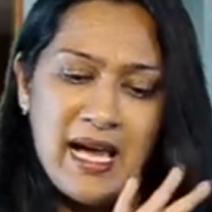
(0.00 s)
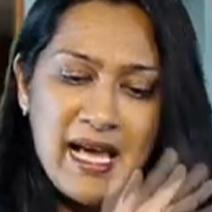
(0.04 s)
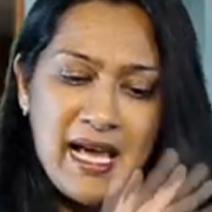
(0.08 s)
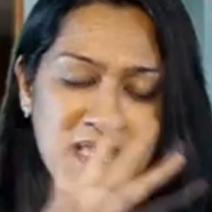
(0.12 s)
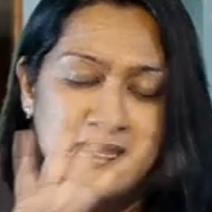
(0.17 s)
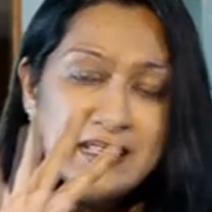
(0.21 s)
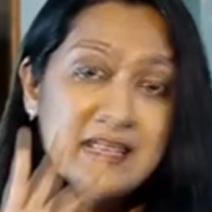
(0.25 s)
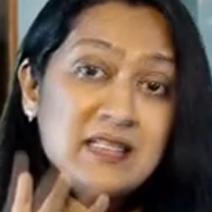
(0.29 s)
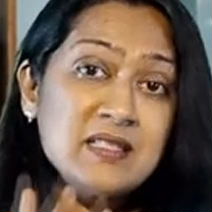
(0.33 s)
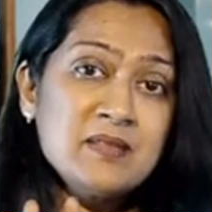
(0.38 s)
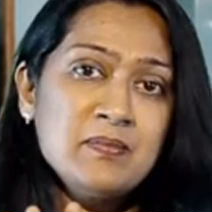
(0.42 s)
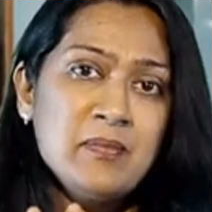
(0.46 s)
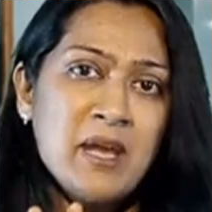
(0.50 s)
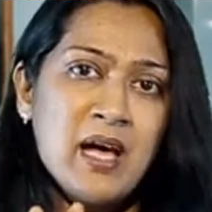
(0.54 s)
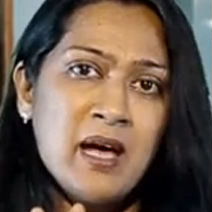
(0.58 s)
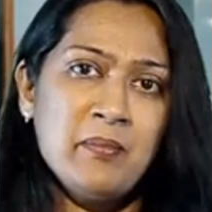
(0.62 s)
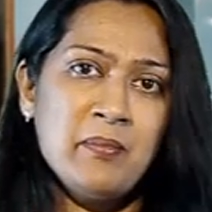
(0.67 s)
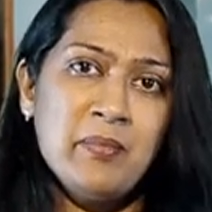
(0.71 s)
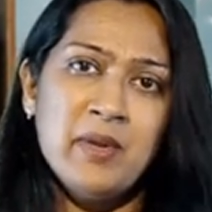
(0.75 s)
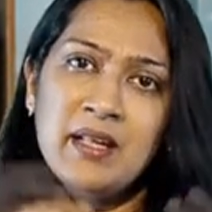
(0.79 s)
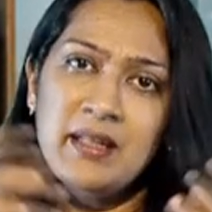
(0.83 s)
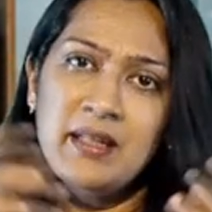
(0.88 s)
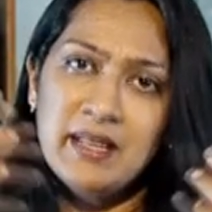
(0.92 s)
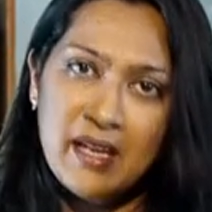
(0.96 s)
and this
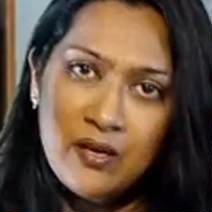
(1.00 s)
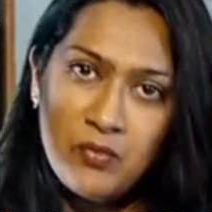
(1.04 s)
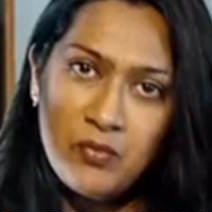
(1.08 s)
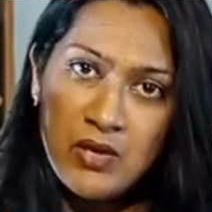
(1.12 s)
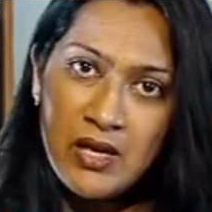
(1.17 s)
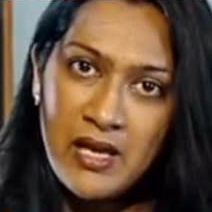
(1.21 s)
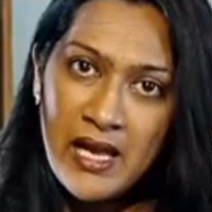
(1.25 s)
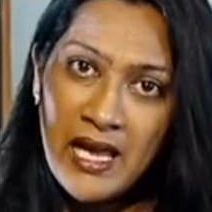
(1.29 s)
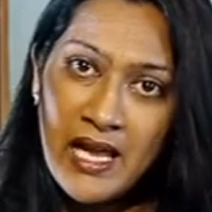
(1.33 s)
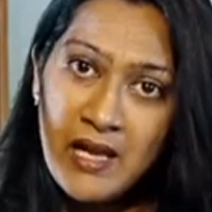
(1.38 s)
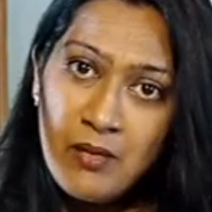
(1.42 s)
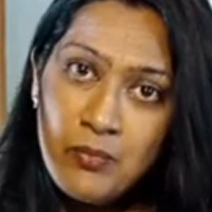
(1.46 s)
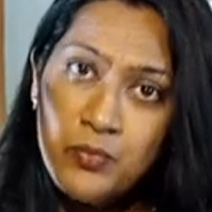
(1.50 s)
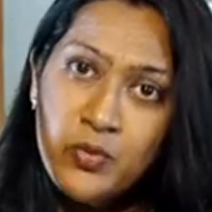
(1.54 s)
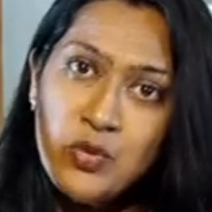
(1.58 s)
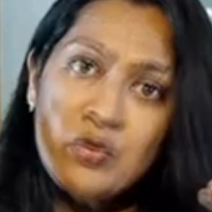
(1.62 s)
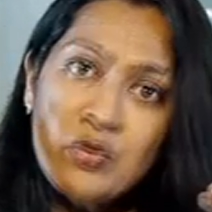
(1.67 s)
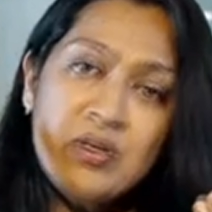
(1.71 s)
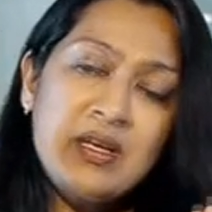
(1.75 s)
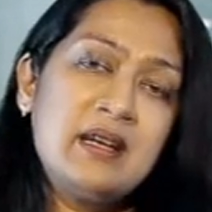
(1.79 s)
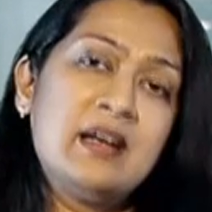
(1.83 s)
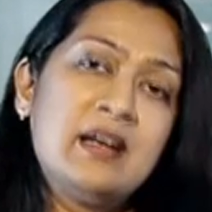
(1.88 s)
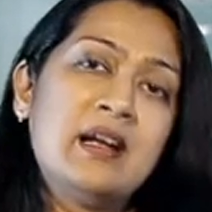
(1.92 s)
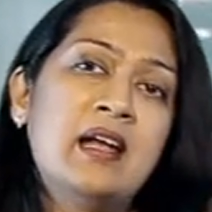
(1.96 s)
map, and that will help
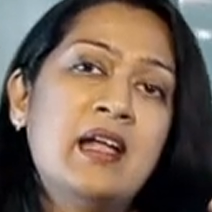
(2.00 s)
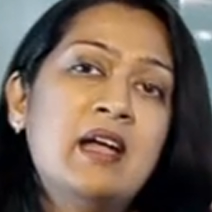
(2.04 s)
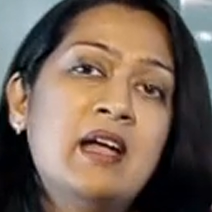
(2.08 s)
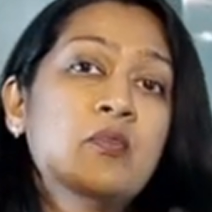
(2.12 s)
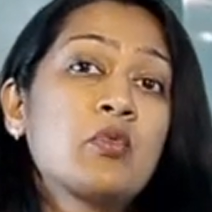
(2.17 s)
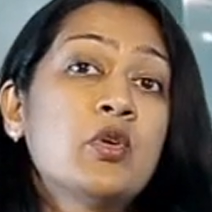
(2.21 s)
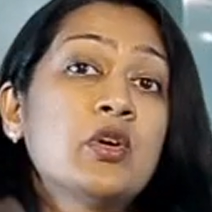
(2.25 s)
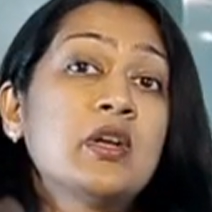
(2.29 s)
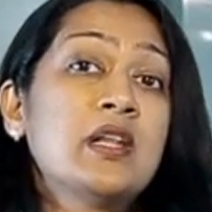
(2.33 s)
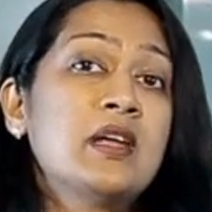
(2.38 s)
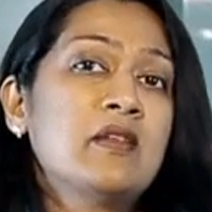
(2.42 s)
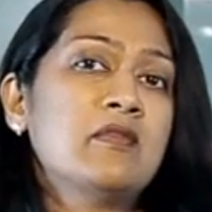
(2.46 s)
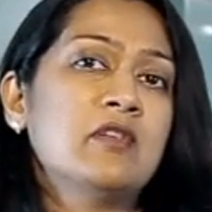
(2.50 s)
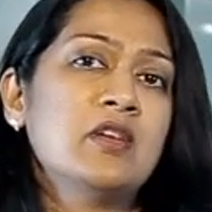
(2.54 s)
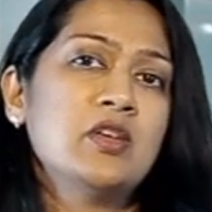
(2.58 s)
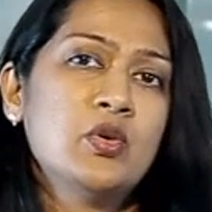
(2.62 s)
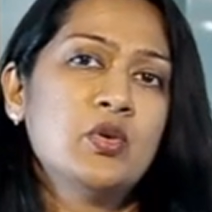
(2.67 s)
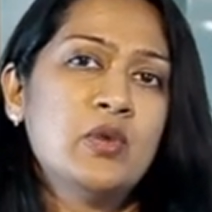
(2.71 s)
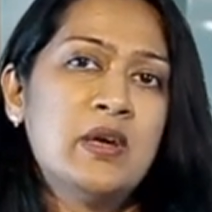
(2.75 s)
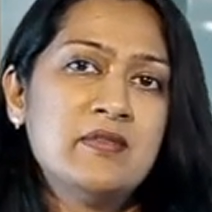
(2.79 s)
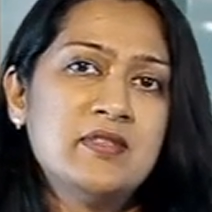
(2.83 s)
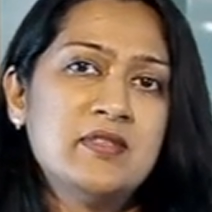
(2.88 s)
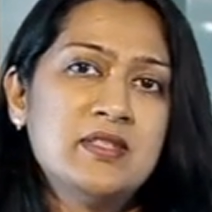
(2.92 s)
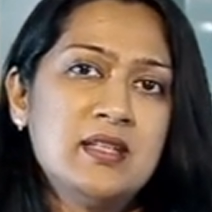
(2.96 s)
you recollect whatever
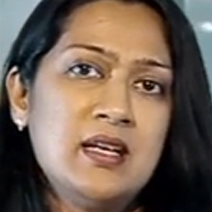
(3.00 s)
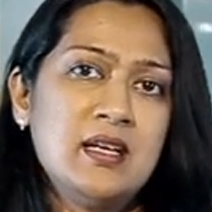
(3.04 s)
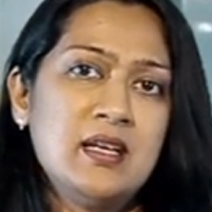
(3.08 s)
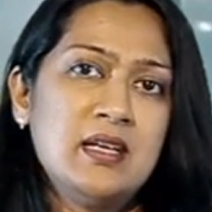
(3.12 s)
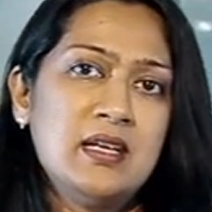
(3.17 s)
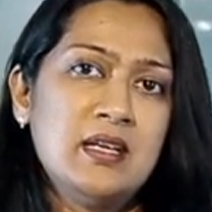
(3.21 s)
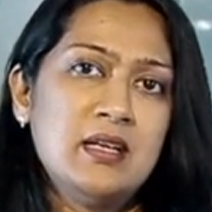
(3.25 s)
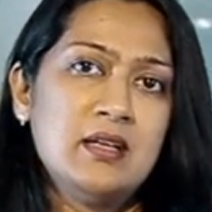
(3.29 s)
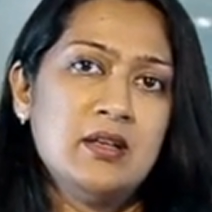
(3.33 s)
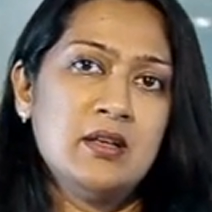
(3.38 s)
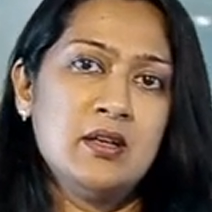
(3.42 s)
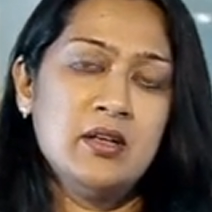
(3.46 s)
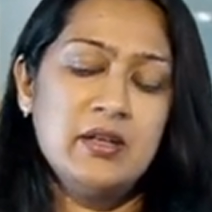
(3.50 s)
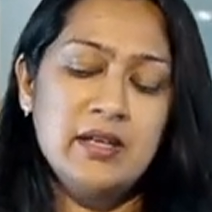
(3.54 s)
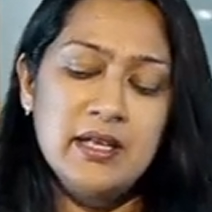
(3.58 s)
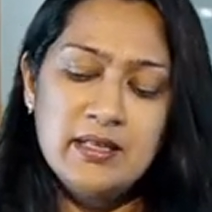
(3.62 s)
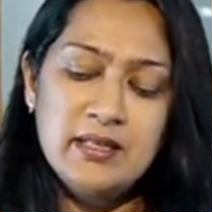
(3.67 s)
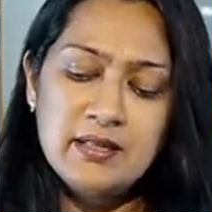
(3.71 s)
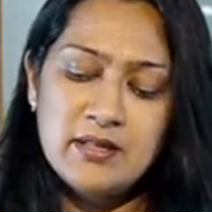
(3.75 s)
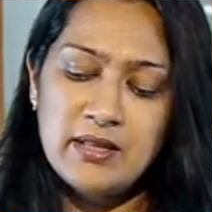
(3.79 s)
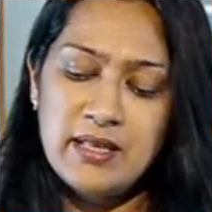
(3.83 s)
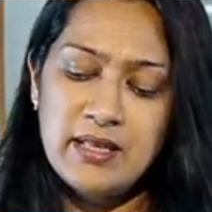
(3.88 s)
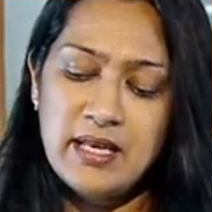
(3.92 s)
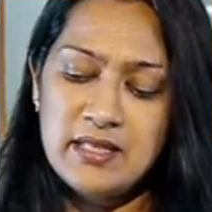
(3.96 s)
you have studied, all
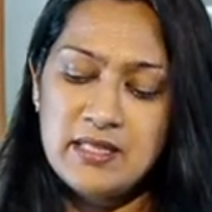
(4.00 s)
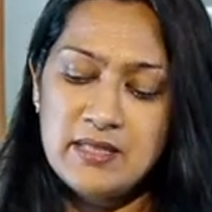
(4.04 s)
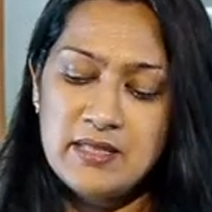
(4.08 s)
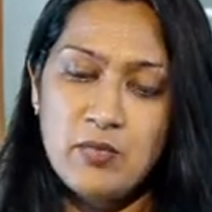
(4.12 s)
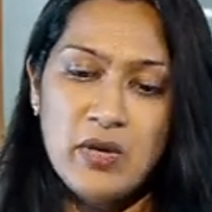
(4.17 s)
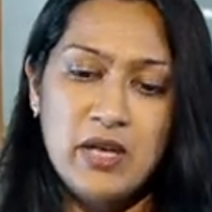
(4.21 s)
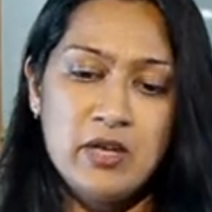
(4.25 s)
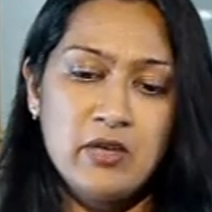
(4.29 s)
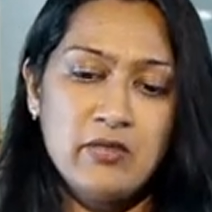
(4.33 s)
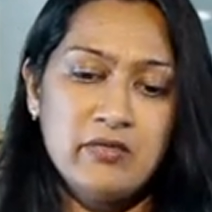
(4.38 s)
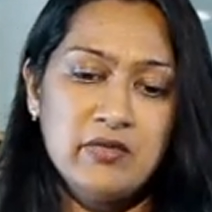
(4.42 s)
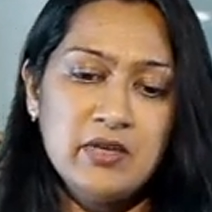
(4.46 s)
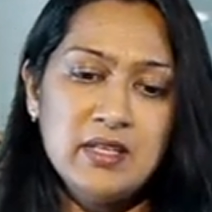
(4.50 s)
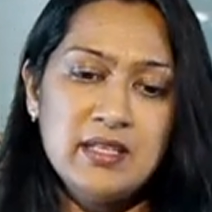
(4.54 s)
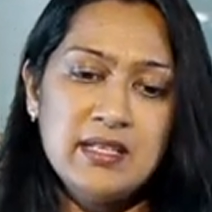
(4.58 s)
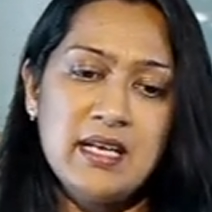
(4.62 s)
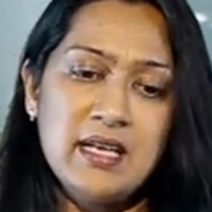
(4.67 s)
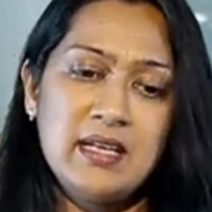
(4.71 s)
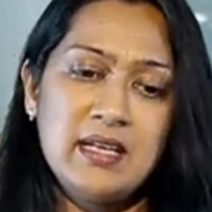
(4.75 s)
right? So that's one of the